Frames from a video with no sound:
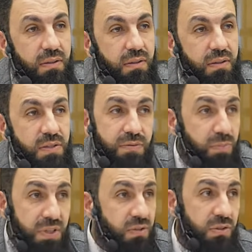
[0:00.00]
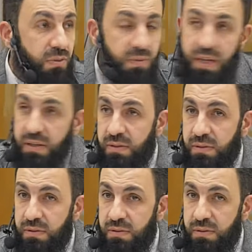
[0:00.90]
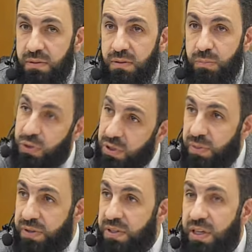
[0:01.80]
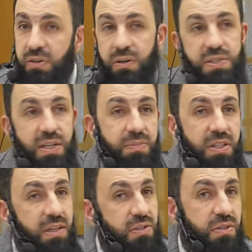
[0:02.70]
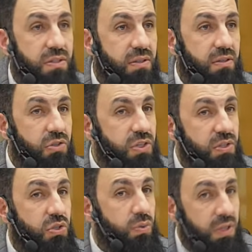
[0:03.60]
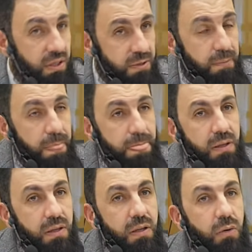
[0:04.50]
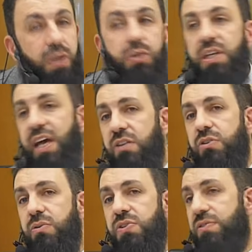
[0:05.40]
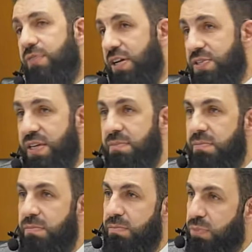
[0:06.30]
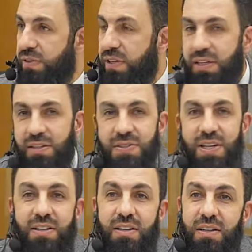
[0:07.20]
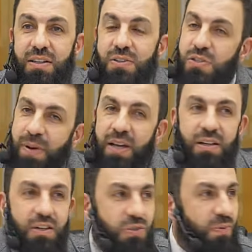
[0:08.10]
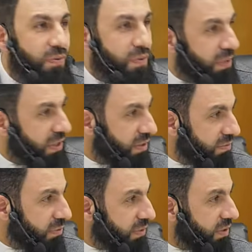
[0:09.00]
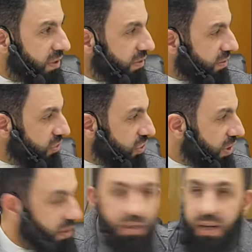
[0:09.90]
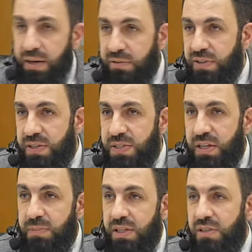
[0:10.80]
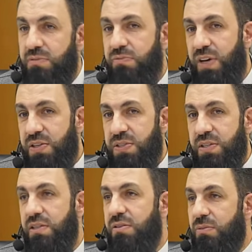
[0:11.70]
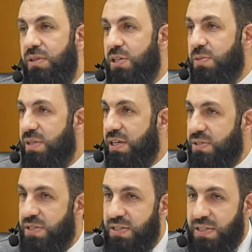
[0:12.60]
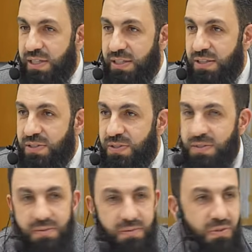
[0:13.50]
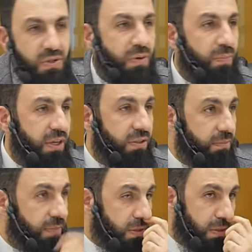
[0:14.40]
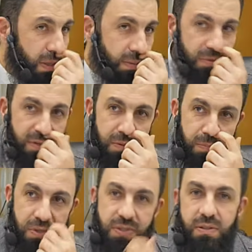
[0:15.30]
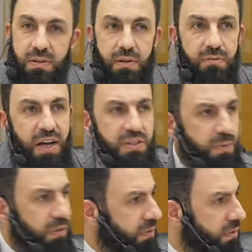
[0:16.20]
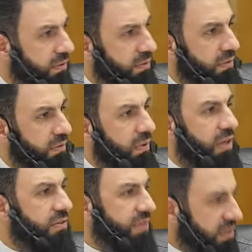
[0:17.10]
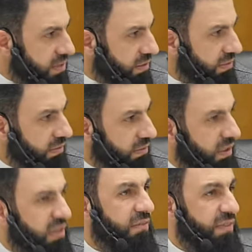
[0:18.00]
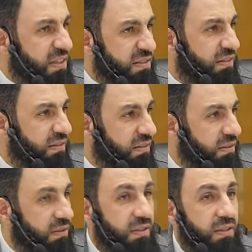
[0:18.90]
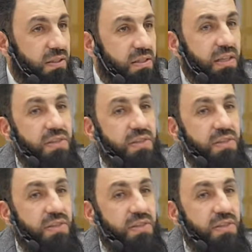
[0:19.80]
It's forbidden to do that. Put your brother down on something that is just a sunnah. What you can do is advise them brotherly, say, subhanAllah, I just want to remind everyone that inshaAllah Arafah is coming and fasting it will expiate sins like this. So remind them. But don't come up to every person, fast bro, why aren't you fasting? Are you not fasting? It's like as